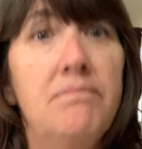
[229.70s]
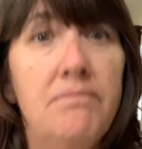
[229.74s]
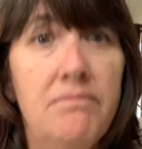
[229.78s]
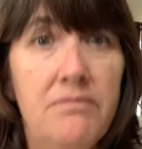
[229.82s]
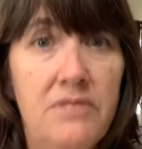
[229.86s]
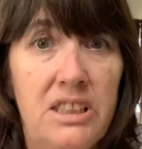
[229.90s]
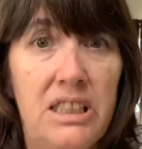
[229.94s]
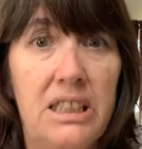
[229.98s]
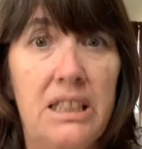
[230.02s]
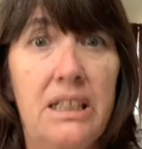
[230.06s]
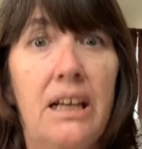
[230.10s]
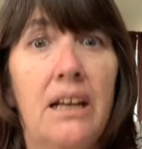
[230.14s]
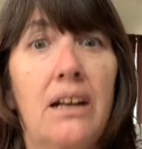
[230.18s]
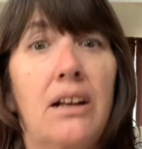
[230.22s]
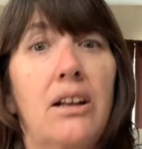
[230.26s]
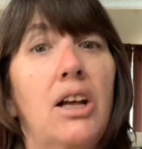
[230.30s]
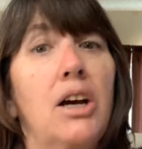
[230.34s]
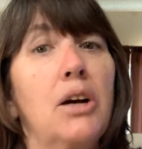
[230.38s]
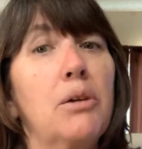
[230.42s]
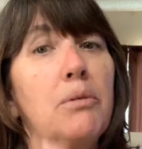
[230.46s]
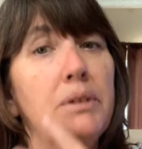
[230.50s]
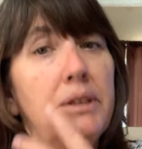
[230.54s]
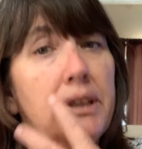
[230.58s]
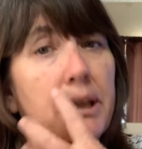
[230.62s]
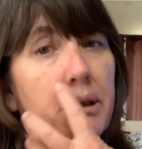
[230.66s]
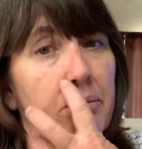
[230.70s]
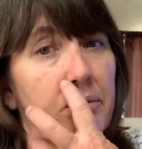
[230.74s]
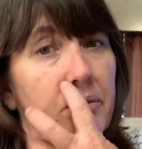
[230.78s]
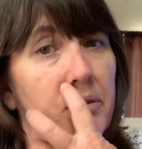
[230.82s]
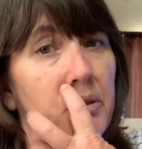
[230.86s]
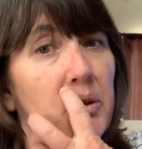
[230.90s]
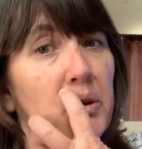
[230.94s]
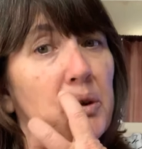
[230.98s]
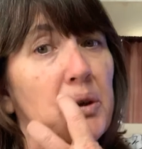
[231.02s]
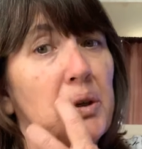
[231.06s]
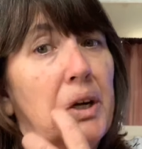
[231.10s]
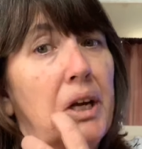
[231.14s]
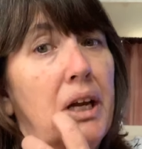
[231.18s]
did get along with them
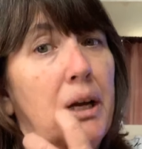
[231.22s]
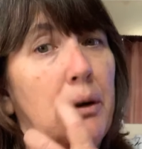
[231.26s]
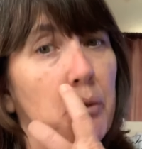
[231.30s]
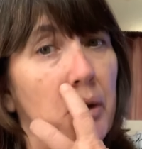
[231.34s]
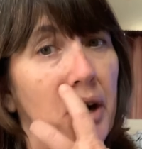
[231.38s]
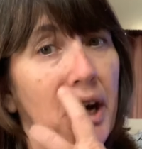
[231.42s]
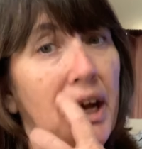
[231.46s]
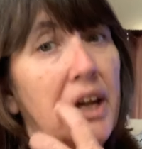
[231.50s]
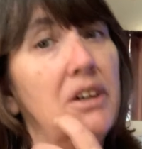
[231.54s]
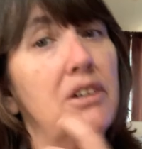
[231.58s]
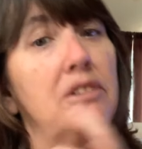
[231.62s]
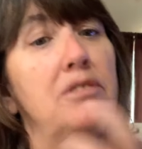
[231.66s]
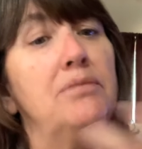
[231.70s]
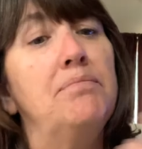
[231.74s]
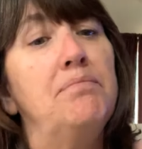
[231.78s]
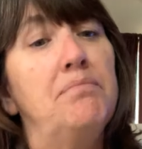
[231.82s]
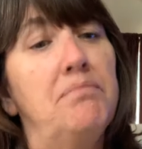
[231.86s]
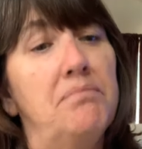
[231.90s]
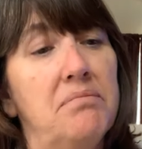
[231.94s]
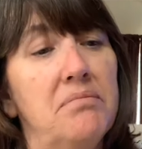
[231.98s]
for a while.